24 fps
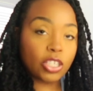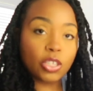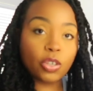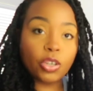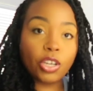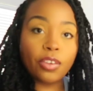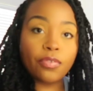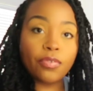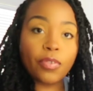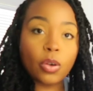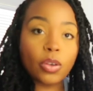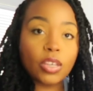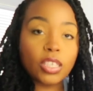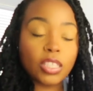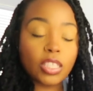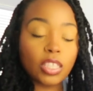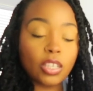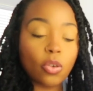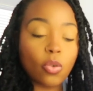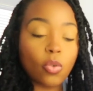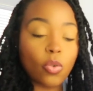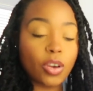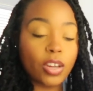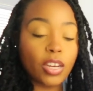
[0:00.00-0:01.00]
So you're
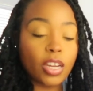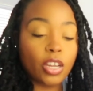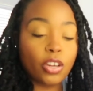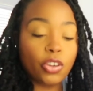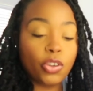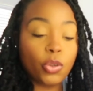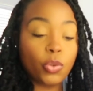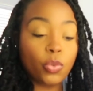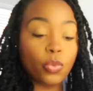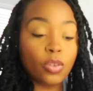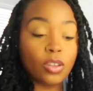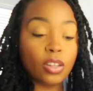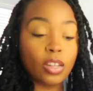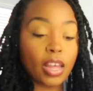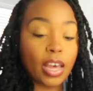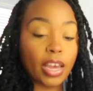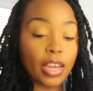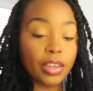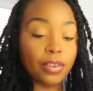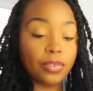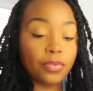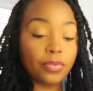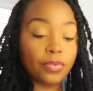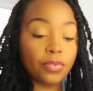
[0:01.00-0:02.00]
focusing on a new
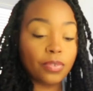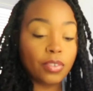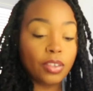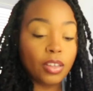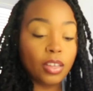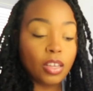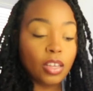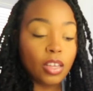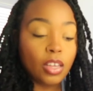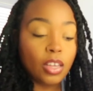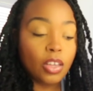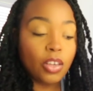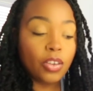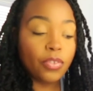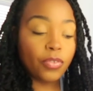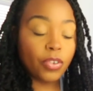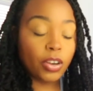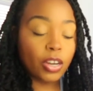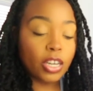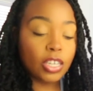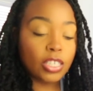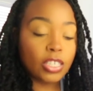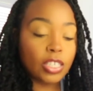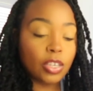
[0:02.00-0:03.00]
life
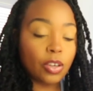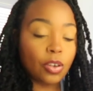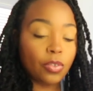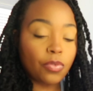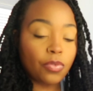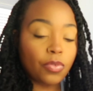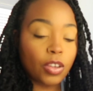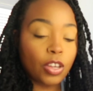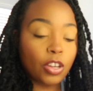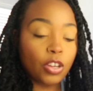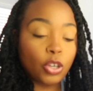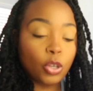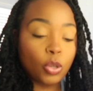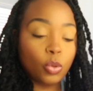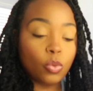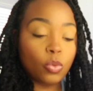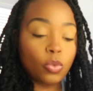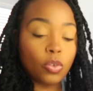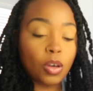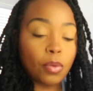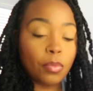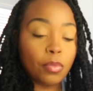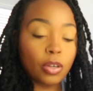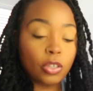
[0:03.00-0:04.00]
for yourself a
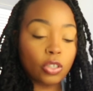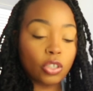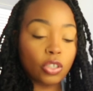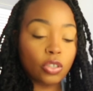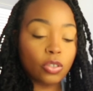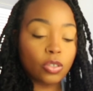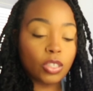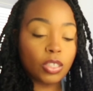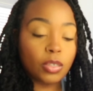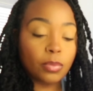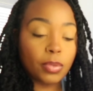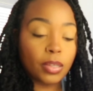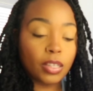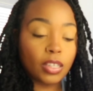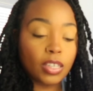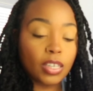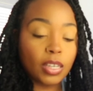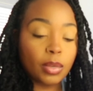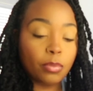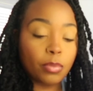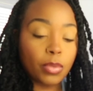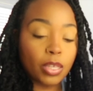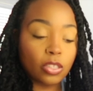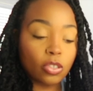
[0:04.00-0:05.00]
new emotional
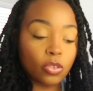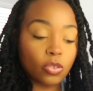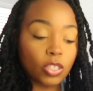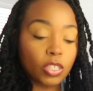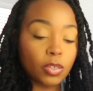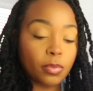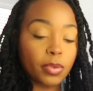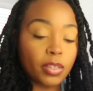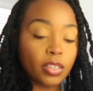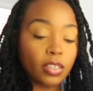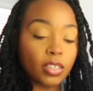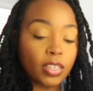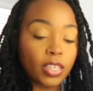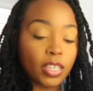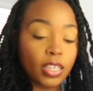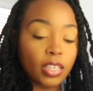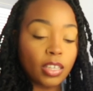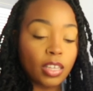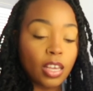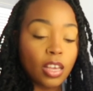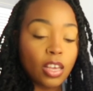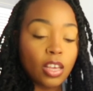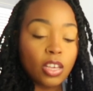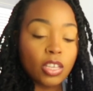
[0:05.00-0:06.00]
stability, mental stability.